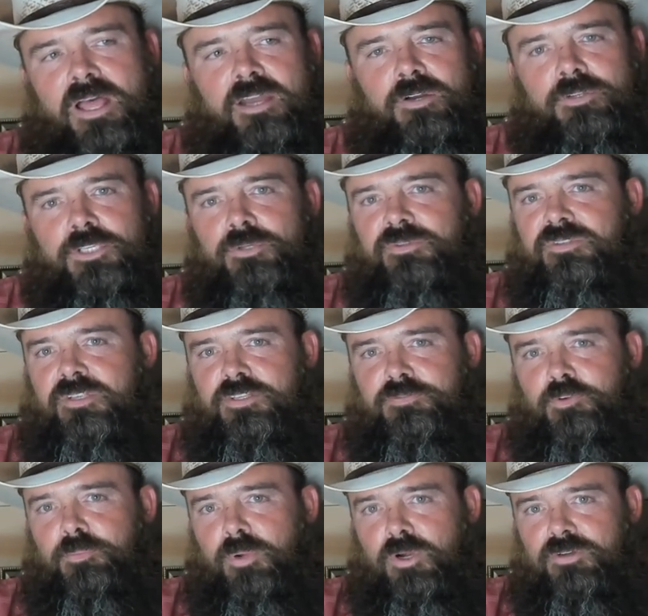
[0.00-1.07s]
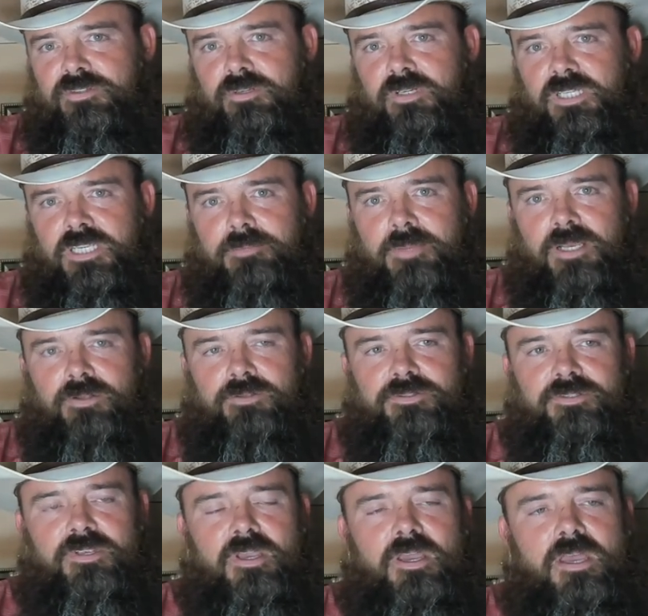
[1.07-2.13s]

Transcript: I don't use this for personal emails,